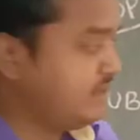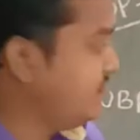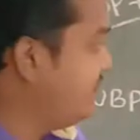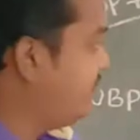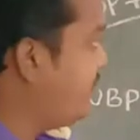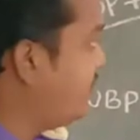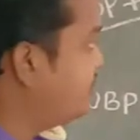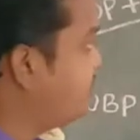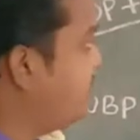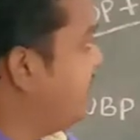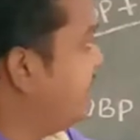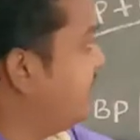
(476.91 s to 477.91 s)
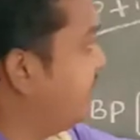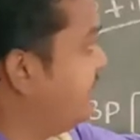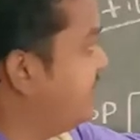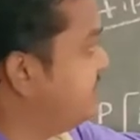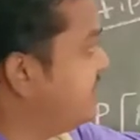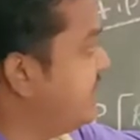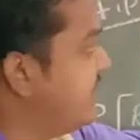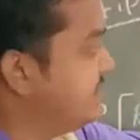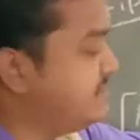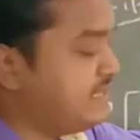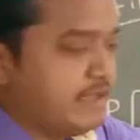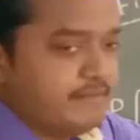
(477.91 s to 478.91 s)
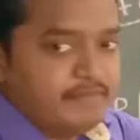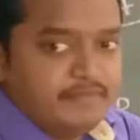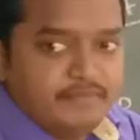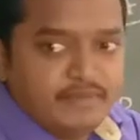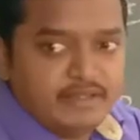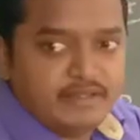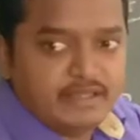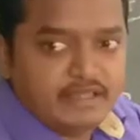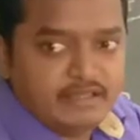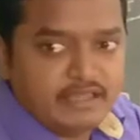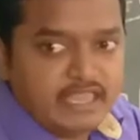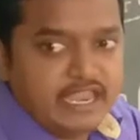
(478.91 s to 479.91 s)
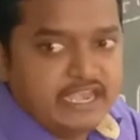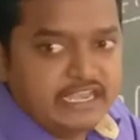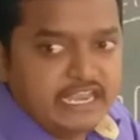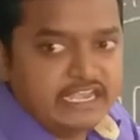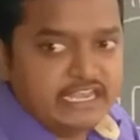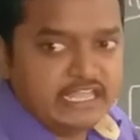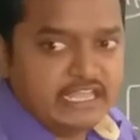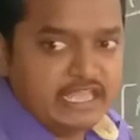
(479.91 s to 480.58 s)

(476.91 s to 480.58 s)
Phosphate is an enzyme, 8-ADE.